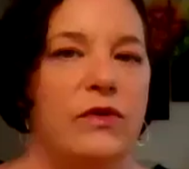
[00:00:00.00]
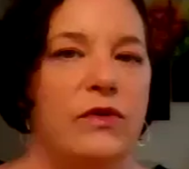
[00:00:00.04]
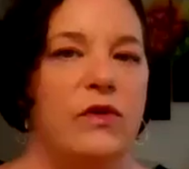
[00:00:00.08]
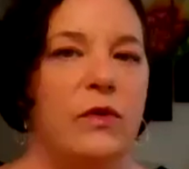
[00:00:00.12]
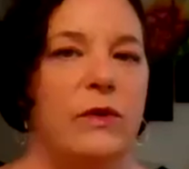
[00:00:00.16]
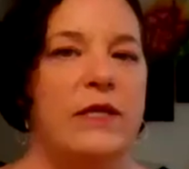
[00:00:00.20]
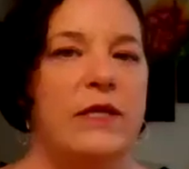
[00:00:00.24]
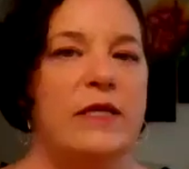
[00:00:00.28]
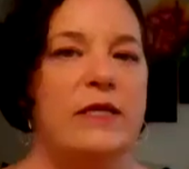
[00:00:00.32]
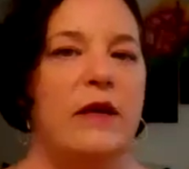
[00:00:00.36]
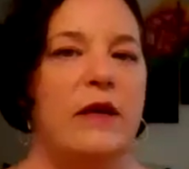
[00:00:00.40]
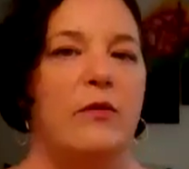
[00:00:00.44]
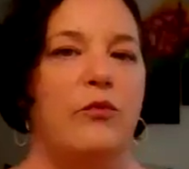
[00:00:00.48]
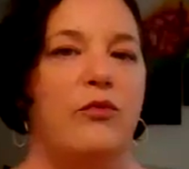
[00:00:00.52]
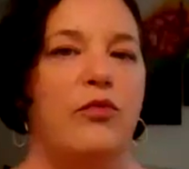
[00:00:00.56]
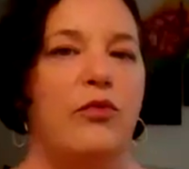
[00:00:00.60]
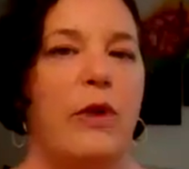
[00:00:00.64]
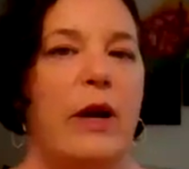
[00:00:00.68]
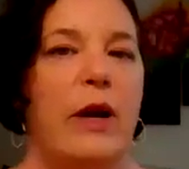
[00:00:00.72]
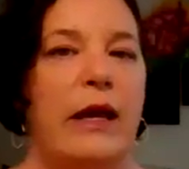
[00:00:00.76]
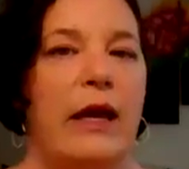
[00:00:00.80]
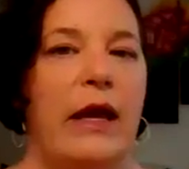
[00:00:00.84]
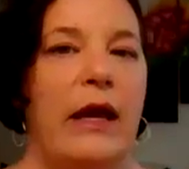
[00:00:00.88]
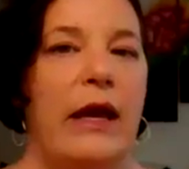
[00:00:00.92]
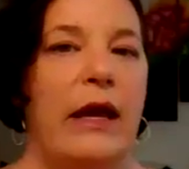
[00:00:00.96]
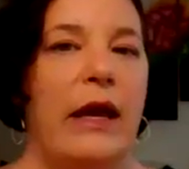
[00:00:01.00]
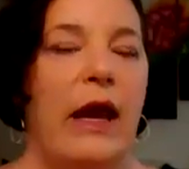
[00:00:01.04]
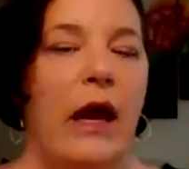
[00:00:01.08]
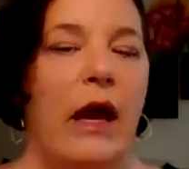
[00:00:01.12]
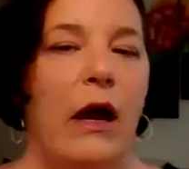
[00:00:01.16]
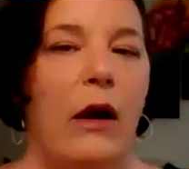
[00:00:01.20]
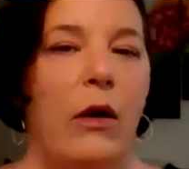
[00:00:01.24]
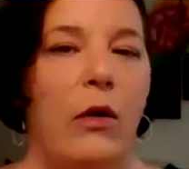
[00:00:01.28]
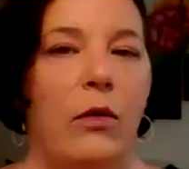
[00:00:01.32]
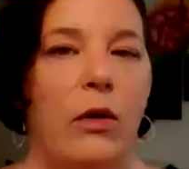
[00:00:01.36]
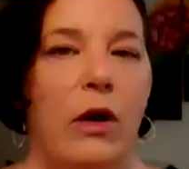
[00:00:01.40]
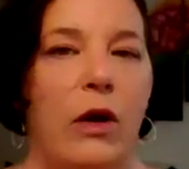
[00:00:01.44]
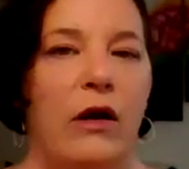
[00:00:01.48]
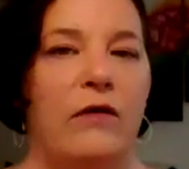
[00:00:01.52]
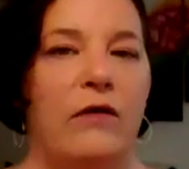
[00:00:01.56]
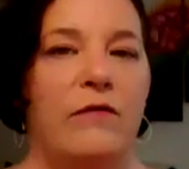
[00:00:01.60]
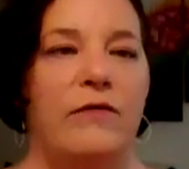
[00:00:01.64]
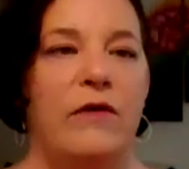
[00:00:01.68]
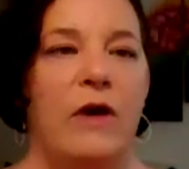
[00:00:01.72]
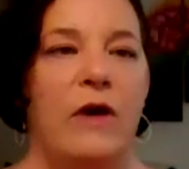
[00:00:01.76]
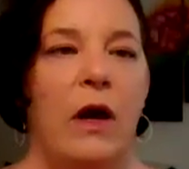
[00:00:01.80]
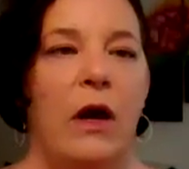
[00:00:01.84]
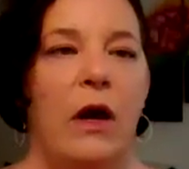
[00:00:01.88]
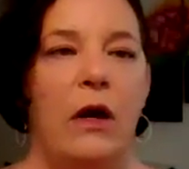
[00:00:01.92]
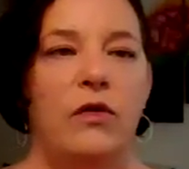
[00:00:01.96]
So it's like breaking out
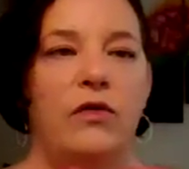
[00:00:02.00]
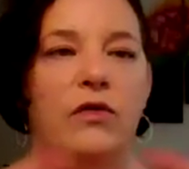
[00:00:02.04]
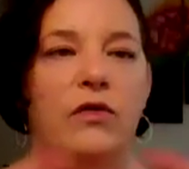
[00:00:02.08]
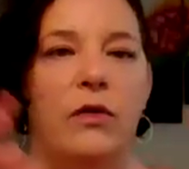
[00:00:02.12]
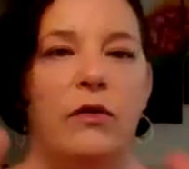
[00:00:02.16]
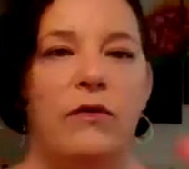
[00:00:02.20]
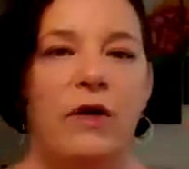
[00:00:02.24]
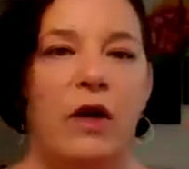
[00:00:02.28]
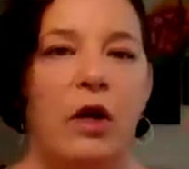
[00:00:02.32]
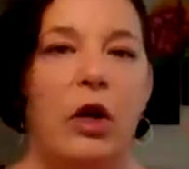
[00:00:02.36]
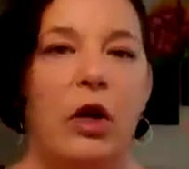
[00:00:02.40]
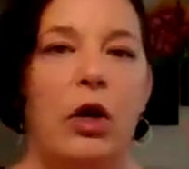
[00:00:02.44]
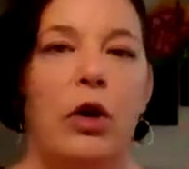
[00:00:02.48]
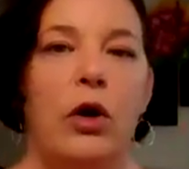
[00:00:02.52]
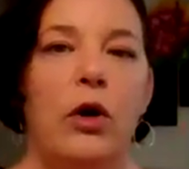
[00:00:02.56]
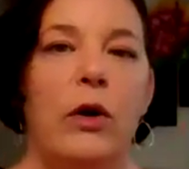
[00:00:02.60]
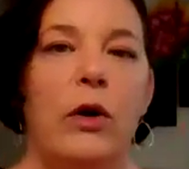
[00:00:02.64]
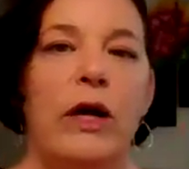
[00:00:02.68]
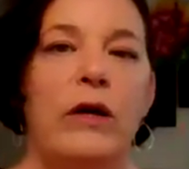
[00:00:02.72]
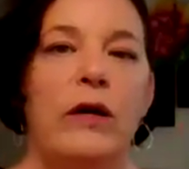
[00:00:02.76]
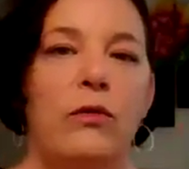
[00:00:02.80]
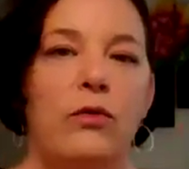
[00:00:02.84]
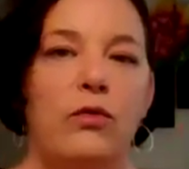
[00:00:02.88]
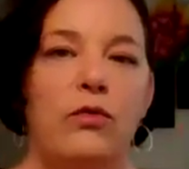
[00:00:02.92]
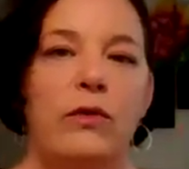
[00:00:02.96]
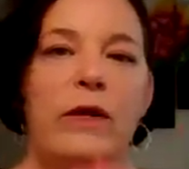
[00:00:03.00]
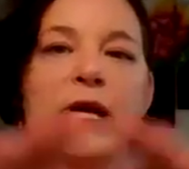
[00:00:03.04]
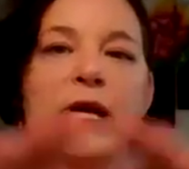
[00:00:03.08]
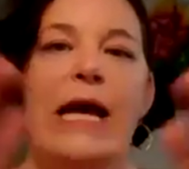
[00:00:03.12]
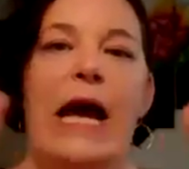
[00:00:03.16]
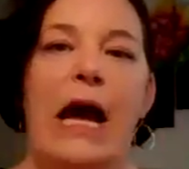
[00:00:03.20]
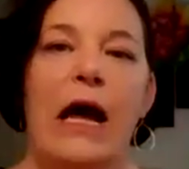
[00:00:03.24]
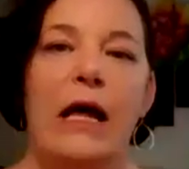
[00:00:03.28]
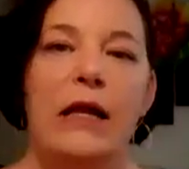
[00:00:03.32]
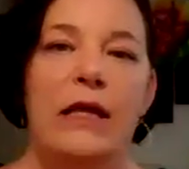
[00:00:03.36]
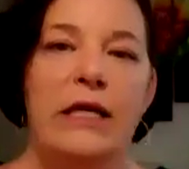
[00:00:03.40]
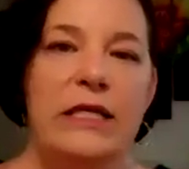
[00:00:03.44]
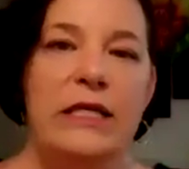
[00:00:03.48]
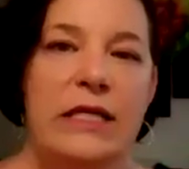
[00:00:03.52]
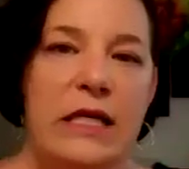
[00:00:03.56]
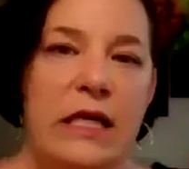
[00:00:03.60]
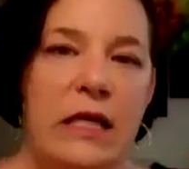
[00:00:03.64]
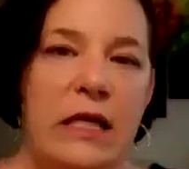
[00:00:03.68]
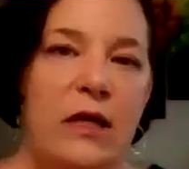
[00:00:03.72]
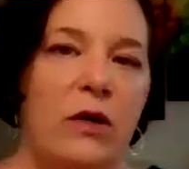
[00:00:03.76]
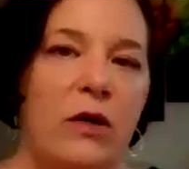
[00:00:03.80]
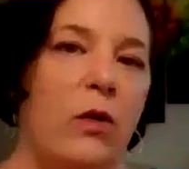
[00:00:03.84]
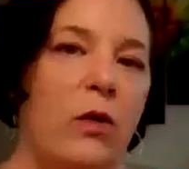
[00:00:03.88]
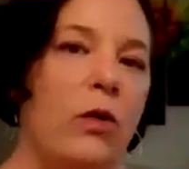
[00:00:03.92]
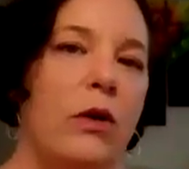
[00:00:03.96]
of sort of a current
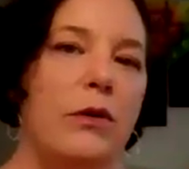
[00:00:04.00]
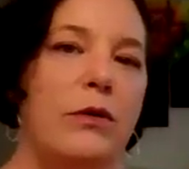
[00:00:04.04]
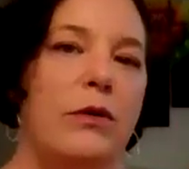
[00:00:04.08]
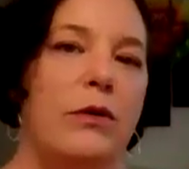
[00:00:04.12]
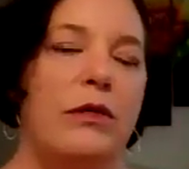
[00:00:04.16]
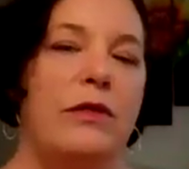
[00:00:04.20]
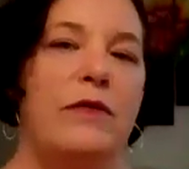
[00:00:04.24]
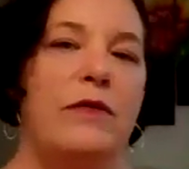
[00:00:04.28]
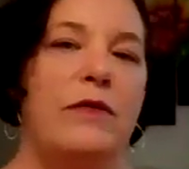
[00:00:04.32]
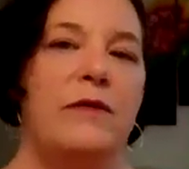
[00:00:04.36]
reality or